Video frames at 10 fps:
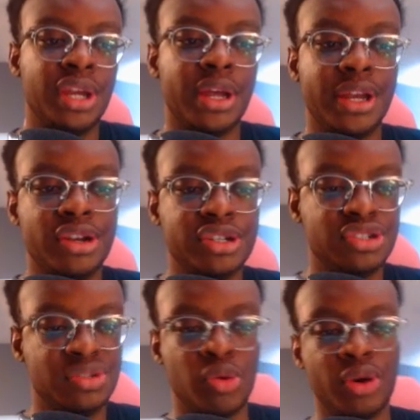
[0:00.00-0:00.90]
and here's your
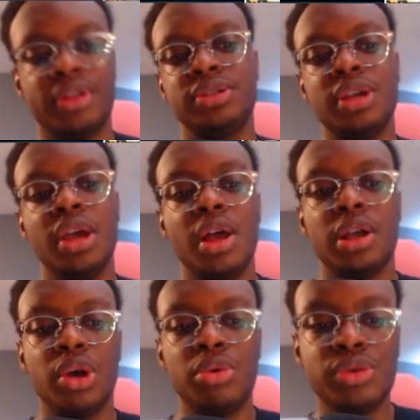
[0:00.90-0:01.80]
spoilers
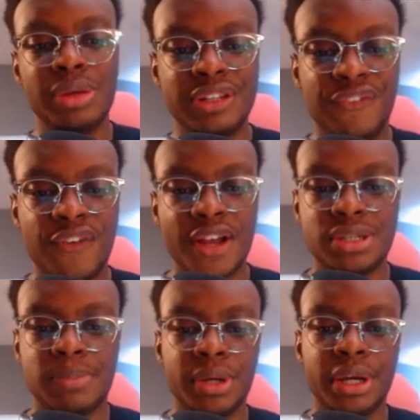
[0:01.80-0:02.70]
Goku and his friends are
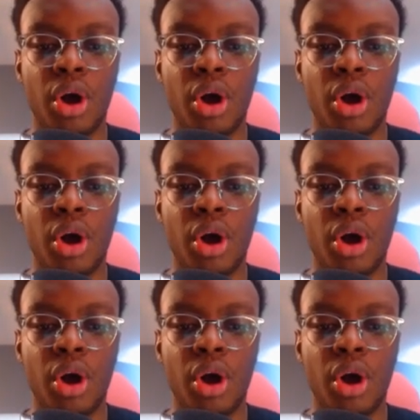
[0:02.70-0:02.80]
putting